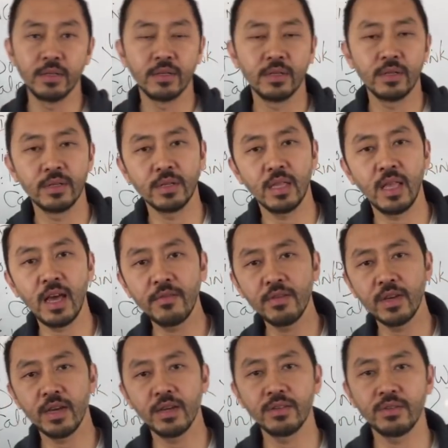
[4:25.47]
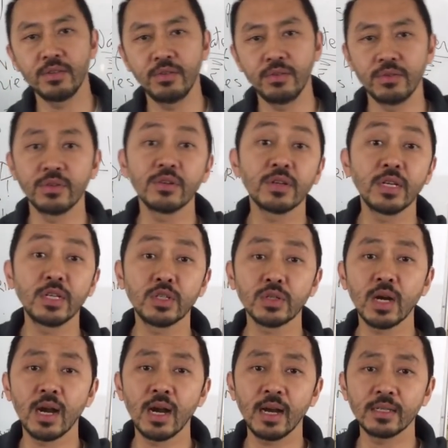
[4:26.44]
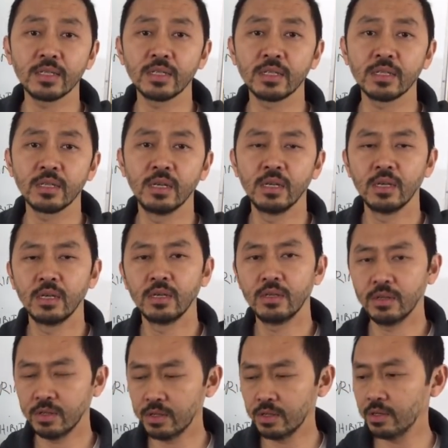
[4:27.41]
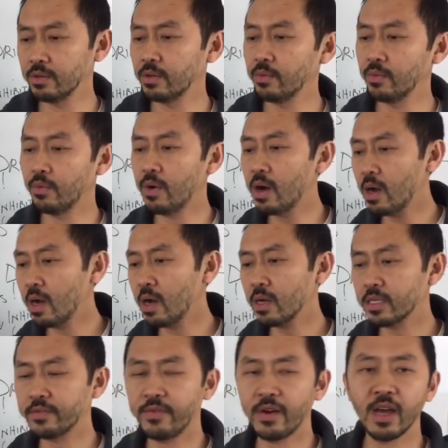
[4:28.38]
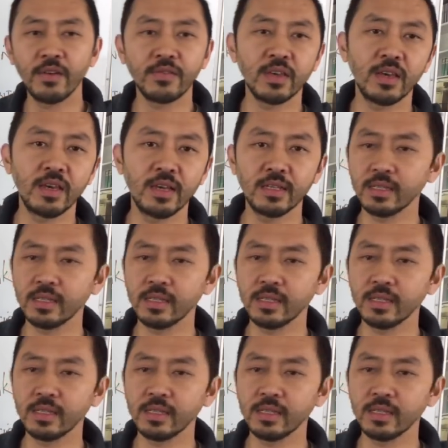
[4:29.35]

Because a lot of you guys are doing turkey trots, you're doing walks, 5Ks,